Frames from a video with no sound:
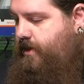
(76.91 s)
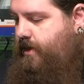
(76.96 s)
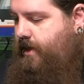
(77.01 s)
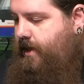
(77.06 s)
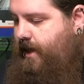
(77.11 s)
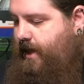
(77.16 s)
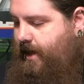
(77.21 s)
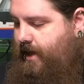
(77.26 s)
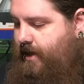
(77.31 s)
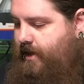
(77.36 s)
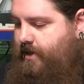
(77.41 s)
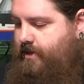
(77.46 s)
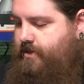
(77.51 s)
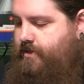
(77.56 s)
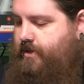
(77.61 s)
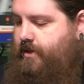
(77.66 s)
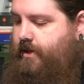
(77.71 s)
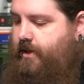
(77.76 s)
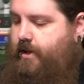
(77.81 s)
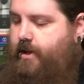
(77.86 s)
And
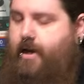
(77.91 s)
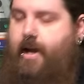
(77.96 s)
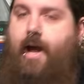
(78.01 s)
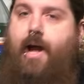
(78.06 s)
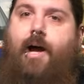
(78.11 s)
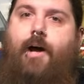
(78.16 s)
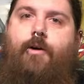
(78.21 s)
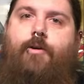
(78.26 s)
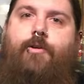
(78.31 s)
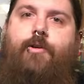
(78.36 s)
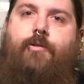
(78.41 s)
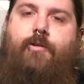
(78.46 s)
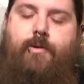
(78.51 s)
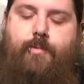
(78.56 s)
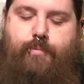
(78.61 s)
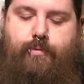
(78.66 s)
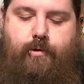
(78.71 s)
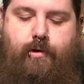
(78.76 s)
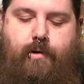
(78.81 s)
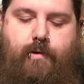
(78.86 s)
now, new and
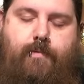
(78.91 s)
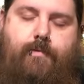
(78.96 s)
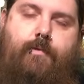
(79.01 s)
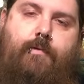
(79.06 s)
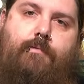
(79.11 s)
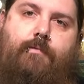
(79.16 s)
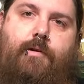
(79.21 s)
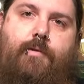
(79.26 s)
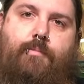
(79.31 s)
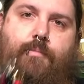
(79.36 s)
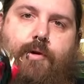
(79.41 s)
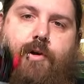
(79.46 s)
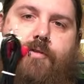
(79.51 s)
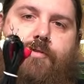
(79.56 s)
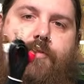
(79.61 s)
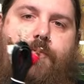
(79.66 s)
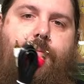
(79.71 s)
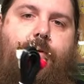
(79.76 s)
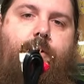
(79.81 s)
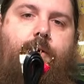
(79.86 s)
improved
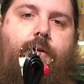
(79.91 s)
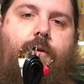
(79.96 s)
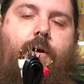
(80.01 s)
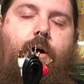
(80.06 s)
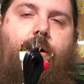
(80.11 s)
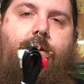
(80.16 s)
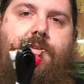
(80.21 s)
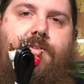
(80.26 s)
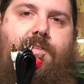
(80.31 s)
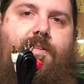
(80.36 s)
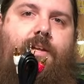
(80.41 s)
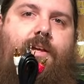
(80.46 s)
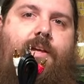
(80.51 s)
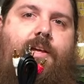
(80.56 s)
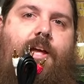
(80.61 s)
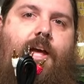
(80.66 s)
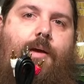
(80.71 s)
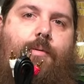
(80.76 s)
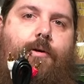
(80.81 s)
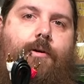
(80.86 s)
removable RCA
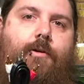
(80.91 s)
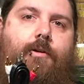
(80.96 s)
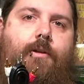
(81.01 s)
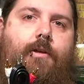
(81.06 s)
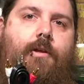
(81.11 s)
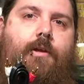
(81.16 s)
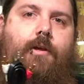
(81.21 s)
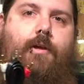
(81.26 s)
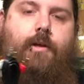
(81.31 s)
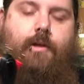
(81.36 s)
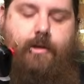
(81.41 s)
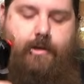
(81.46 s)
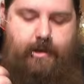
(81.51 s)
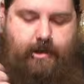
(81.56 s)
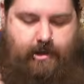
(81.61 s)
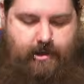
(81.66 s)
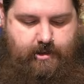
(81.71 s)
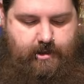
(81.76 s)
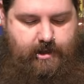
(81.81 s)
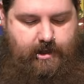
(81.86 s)
cable.
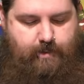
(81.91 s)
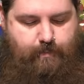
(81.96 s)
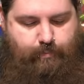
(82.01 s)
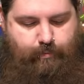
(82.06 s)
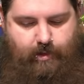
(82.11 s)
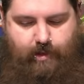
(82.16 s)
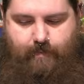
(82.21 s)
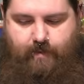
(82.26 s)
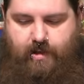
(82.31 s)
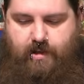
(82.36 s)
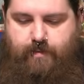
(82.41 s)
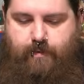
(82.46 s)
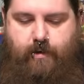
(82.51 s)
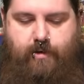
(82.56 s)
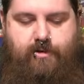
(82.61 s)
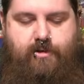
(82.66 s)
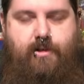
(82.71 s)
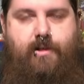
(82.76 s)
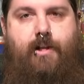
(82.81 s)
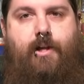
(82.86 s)
In the previous
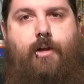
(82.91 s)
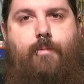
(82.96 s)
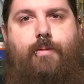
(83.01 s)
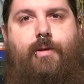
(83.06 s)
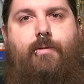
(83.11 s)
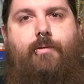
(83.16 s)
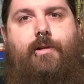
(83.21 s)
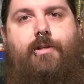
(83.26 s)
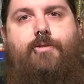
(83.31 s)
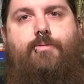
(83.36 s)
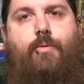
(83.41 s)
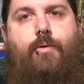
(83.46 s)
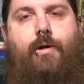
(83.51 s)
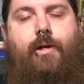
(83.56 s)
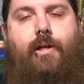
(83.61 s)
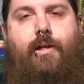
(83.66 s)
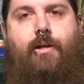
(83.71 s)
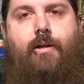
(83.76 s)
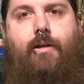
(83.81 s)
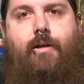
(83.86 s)
version, the
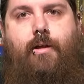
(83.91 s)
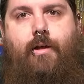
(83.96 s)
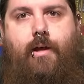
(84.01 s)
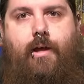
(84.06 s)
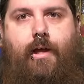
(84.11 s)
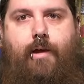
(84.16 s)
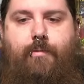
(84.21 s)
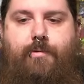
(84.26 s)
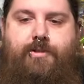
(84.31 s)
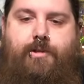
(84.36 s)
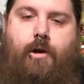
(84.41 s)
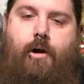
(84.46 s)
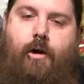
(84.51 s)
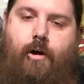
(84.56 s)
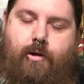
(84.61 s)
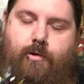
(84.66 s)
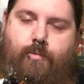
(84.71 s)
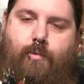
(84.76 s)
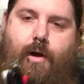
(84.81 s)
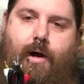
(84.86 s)
LP120, it was
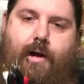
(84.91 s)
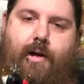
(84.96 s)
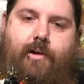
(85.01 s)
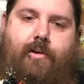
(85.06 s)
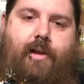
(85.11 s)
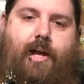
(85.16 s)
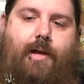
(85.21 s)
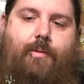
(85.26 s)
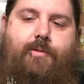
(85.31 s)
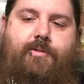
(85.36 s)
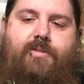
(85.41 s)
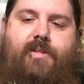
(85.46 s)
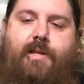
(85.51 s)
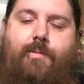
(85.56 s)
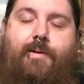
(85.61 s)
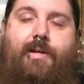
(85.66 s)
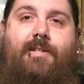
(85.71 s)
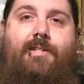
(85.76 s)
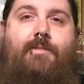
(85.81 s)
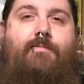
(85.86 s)
hardwired cables. That
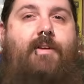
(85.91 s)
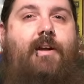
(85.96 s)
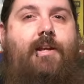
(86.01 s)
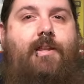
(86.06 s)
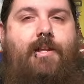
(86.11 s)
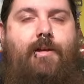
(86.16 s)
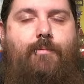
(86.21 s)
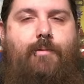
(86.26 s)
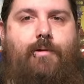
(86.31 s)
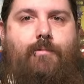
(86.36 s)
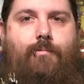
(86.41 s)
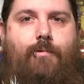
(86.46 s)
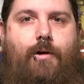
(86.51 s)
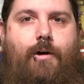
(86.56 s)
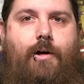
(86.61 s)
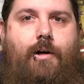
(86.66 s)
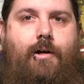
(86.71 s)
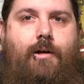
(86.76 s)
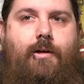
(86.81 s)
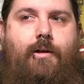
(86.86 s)
means if anything went
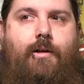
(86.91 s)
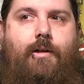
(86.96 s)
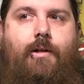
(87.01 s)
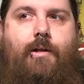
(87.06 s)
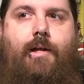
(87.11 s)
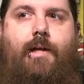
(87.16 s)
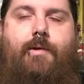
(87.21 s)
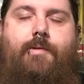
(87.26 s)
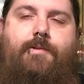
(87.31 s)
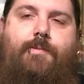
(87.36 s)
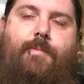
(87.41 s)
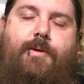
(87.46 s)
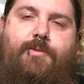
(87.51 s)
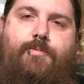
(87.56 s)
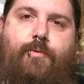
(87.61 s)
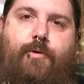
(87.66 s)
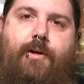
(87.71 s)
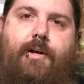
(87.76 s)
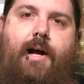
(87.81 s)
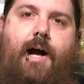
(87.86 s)
wrong, it was a much
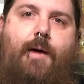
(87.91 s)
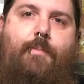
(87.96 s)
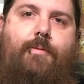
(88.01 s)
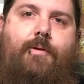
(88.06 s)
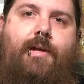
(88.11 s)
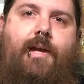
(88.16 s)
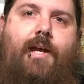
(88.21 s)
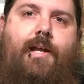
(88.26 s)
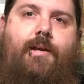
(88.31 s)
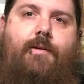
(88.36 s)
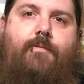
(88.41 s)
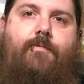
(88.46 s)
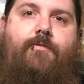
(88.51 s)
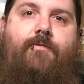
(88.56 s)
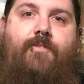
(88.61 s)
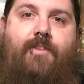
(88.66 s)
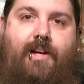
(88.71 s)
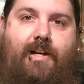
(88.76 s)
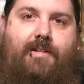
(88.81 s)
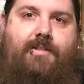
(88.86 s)
more complicated
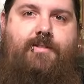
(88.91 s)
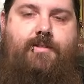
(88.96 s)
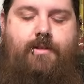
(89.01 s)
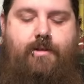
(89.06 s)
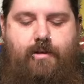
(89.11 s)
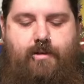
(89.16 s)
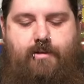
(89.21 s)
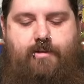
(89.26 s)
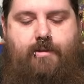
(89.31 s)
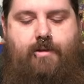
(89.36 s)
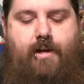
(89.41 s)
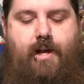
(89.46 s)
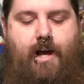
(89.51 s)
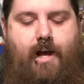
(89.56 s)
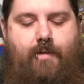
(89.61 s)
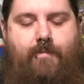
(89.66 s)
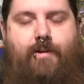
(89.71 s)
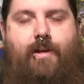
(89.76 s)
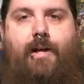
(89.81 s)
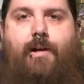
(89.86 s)
fix. So now
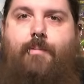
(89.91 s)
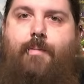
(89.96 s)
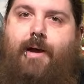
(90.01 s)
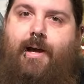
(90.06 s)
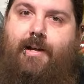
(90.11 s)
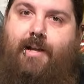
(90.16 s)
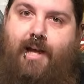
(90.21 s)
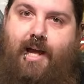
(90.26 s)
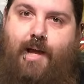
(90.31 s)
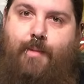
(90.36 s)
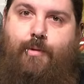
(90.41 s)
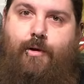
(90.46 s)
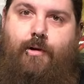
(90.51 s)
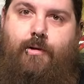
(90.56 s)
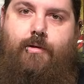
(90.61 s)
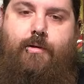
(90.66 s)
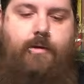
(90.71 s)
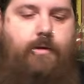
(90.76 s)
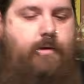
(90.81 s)
if you got a bad cable,